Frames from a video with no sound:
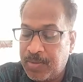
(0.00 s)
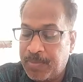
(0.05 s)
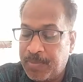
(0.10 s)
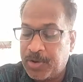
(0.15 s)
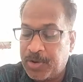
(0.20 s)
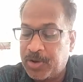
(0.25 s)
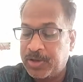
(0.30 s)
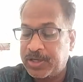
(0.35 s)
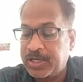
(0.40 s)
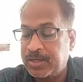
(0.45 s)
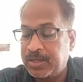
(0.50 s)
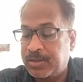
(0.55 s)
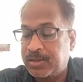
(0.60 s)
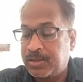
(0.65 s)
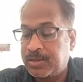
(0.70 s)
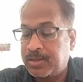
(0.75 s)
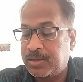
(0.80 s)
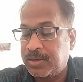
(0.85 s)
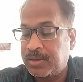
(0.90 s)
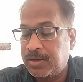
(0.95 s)

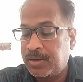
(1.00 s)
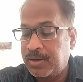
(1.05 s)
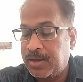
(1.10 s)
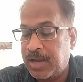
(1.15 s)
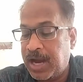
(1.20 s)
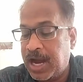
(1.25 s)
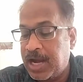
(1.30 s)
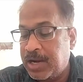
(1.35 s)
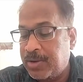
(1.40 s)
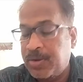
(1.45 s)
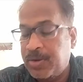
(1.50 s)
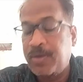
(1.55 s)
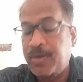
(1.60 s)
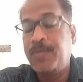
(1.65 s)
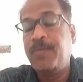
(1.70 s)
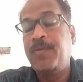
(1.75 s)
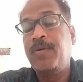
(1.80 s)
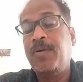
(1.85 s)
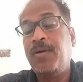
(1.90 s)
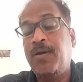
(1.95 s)
proteins and
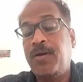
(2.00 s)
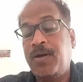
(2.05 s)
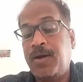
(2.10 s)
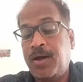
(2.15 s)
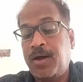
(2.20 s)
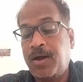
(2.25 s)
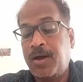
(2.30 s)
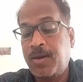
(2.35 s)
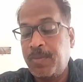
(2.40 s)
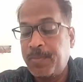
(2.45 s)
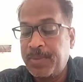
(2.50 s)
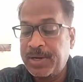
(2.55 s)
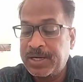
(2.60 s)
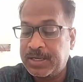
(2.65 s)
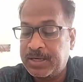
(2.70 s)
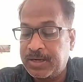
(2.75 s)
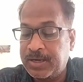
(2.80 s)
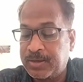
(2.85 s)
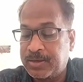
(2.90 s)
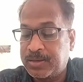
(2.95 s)

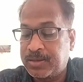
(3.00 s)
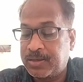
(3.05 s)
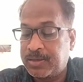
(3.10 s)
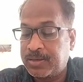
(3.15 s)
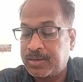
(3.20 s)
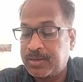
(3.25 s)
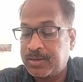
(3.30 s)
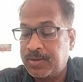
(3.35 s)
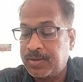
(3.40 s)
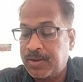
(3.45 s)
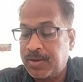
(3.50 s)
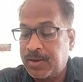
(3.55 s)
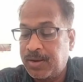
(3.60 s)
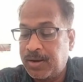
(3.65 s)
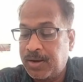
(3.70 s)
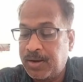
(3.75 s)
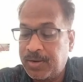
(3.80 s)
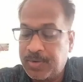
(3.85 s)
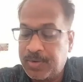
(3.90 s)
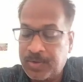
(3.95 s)
minerals.
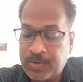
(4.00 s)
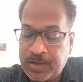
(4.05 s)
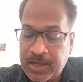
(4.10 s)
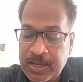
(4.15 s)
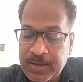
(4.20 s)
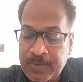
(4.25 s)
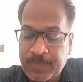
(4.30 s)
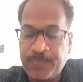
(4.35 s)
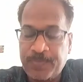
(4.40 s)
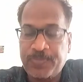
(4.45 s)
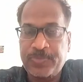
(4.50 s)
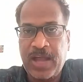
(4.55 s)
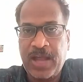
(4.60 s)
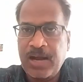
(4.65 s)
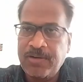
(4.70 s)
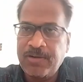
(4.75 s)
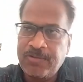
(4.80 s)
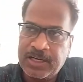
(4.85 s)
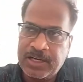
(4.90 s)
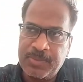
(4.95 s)
Okay,
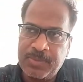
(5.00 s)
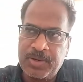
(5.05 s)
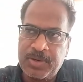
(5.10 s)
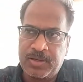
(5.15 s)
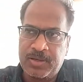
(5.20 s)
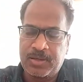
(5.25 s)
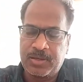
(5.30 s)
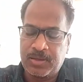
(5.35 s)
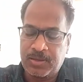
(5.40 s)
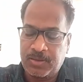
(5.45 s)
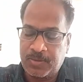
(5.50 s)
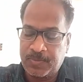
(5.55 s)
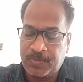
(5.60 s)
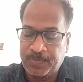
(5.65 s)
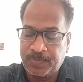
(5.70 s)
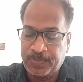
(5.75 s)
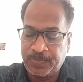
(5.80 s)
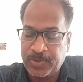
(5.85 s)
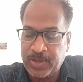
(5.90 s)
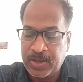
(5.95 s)
and vitamins.
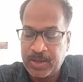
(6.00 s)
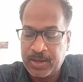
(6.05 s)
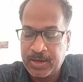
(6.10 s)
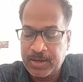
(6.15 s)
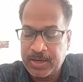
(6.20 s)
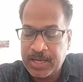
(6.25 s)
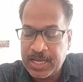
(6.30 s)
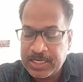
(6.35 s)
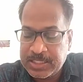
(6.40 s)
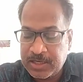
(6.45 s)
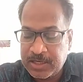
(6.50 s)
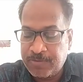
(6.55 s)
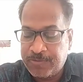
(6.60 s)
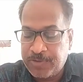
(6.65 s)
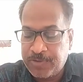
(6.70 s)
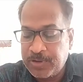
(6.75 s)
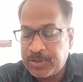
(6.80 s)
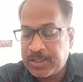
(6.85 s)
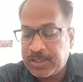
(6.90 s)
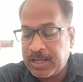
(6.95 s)
Next,
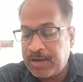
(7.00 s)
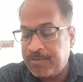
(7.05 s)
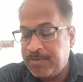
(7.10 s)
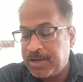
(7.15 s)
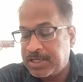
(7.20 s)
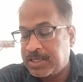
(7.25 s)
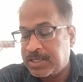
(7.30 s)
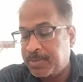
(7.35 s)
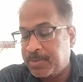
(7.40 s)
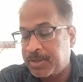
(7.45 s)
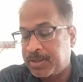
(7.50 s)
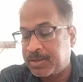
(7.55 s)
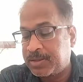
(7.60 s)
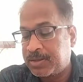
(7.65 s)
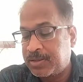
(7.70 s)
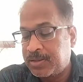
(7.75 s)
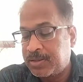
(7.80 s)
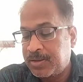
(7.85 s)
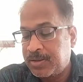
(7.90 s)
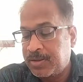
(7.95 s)
fruits and
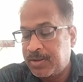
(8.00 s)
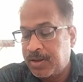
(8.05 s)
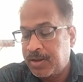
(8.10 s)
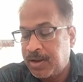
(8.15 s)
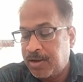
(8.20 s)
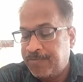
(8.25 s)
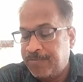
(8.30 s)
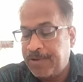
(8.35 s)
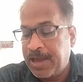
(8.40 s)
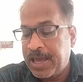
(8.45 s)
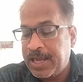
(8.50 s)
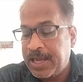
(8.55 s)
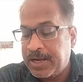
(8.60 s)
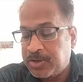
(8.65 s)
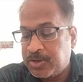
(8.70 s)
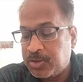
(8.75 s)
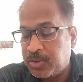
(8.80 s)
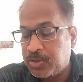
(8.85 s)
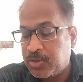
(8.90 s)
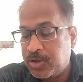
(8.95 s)
vegetables, fair
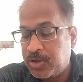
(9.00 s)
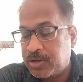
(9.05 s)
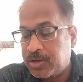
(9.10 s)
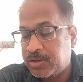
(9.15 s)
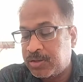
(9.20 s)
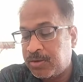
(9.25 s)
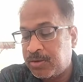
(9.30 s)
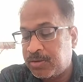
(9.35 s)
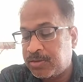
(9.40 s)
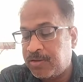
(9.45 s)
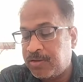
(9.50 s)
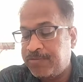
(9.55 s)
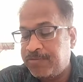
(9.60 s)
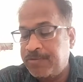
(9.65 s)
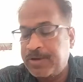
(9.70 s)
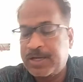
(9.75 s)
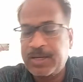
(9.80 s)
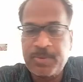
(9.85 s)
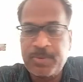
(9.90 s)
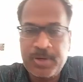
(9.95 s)
to good source of
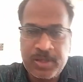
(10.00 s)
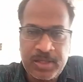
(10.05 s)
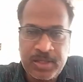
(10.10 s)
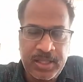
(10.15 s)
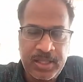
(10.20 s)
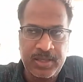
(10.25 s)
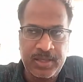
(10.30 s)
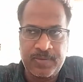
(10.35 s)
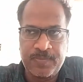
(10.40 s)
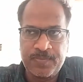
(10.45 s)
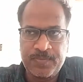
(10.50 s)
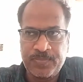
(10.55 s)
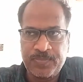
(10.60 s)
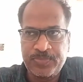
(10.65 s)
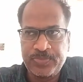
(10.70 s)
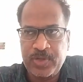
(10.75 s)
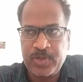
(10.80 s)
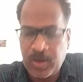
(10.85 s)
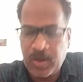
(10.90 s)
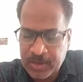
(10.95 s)
vitamin C.
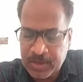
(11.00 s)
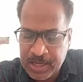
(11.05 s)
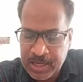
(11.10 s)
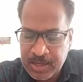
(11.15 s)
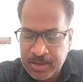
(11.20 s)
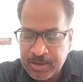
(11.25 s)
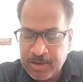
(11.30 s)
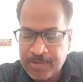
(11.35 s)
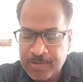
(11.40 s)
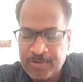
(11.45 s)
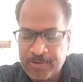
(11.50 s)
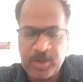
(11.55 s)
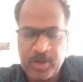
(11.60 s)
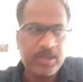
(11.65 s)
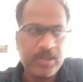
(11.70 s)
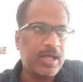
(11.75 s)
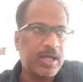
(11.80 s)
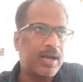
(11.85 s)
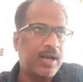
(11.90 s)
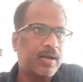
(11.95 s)
Okay,
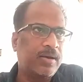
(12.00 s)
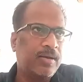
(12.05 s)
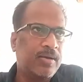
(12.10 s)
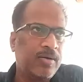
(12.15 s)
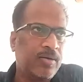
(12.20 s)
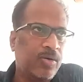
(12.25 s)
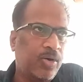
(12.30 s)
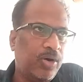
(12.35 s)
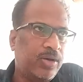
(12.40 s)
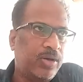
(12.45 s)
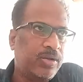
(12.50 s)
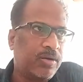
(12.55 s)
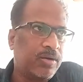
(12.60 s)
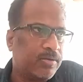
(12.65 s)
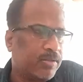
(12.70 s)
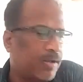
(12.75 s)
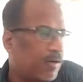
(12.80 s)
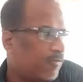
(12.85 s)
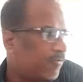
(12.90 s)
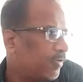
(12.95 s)
fruits are good
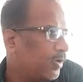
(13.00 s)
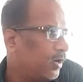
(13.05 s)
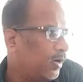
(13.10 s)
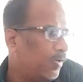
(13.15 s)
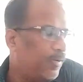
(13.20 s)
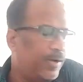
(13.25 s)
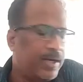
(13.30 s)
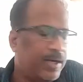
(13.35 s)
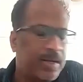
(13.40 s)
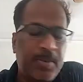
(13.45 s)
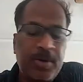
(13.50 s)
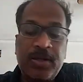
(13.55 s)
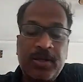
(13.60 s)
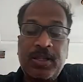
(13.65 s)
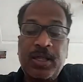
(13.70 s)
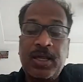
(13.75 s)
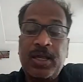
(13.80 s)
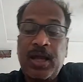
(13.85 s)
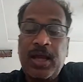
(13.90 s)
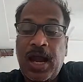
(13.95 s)
source of vitamin
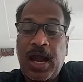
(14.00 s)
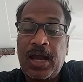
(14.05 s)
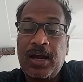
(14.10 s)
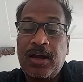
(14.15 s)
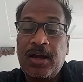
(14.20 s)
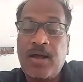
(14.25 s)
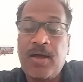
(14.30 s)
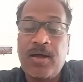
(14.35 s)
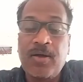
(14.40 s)
C, and